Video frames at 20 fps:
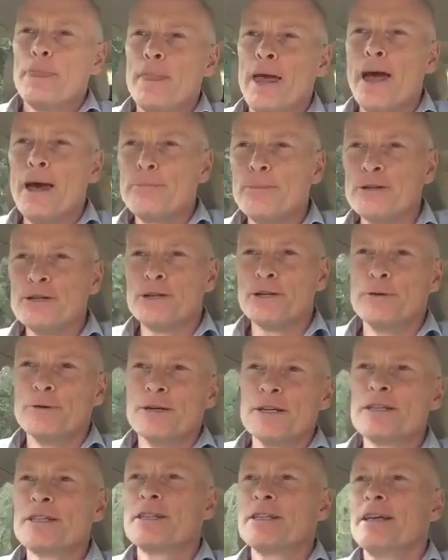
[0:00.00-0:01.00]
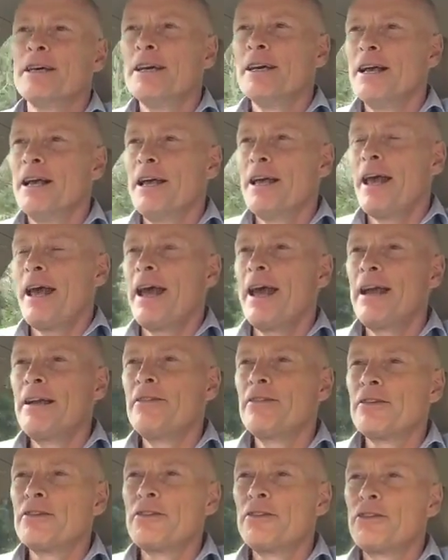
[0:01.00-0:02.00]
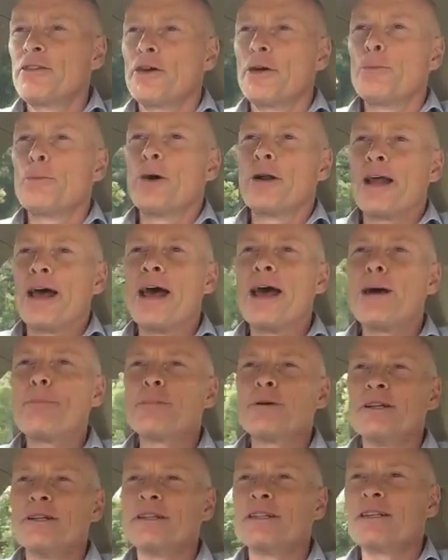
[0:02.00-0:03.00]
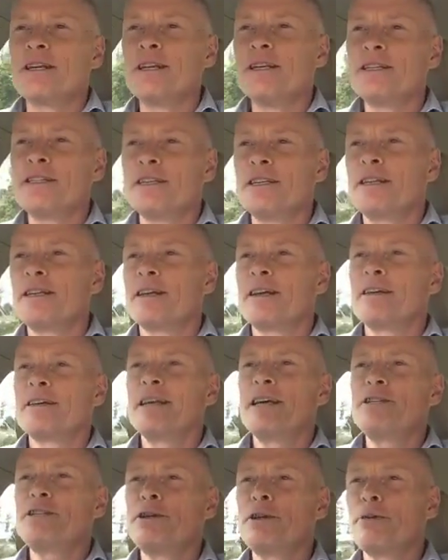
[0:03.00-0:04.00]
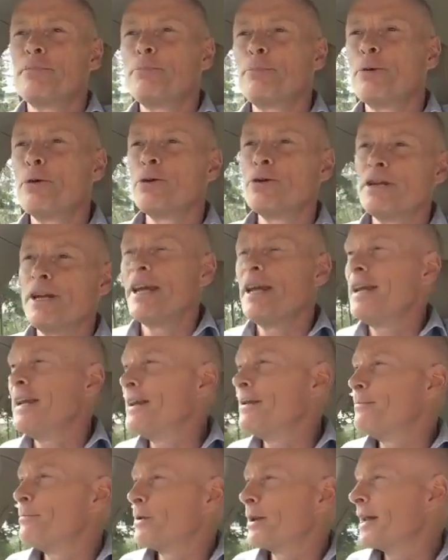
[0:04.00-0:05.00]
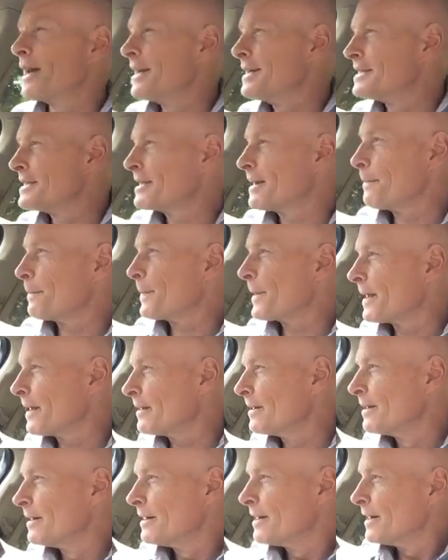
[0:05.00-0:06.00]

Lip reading: happen to us. And so what happens is, unless you can put in place something